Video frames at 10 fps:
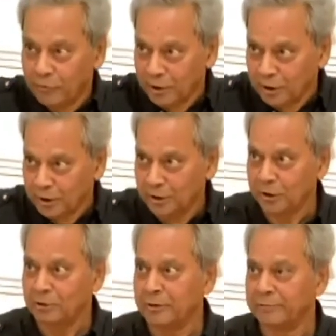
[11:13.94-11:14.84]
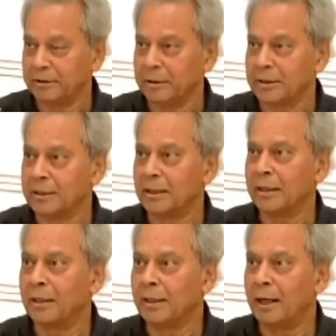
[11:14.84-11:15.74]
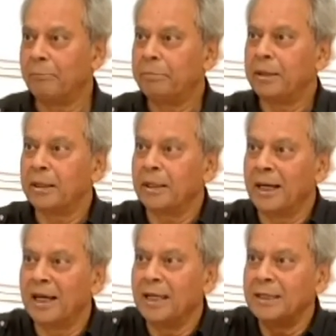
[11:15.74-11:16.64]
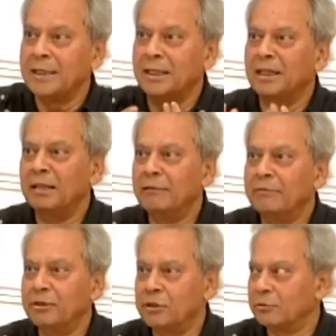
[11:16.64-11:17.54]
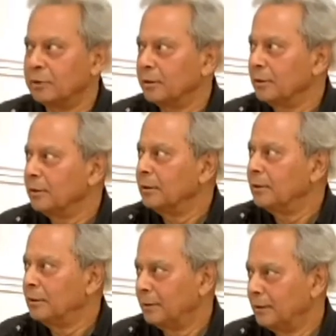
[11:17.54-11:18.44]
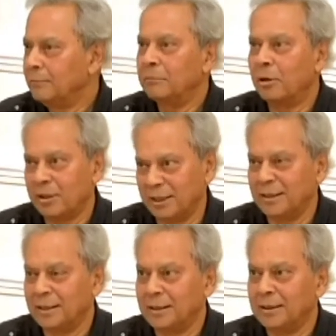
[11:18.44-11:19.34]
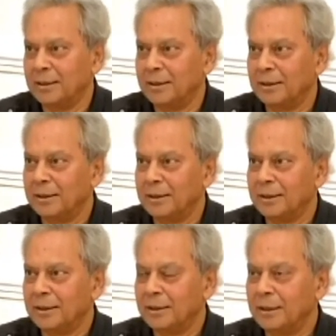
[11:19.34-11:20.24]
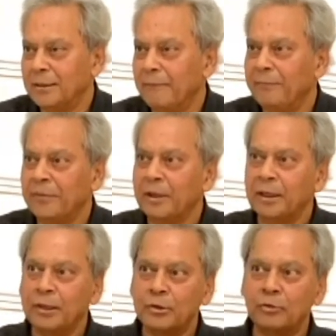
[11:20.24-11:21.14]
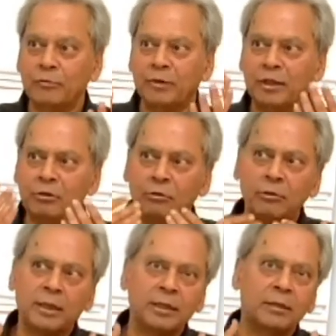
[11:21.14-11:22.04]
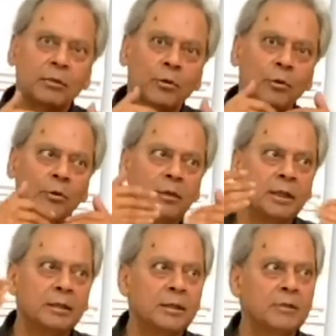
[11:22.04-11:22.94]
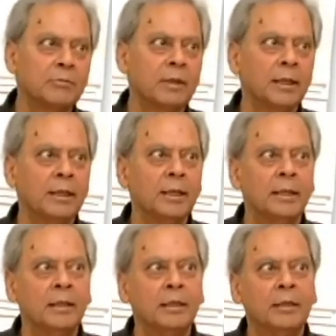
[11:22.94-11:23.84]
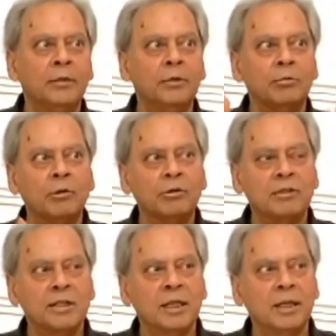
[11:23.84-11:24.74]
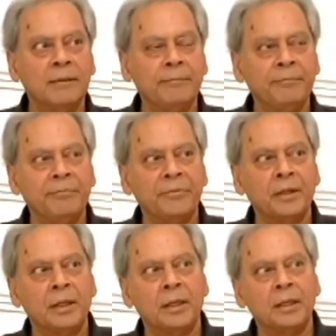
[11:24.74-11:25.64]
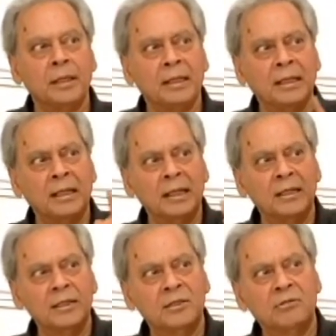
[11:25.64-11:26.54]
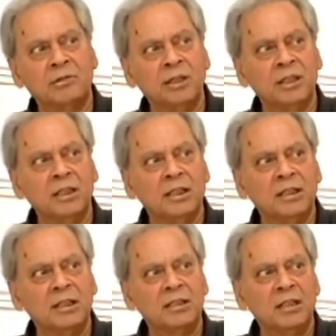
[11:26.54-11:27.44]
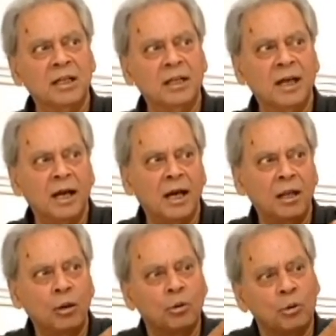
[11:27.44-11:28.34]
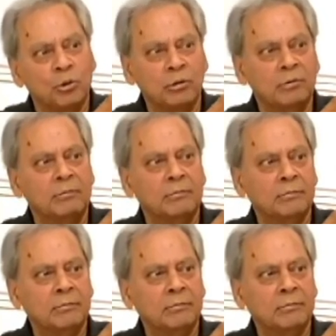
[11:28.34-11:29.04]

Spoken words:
We are the universe appearing as an individual body, right? So when you look at the whole thing this way, you won't say that this tree is alone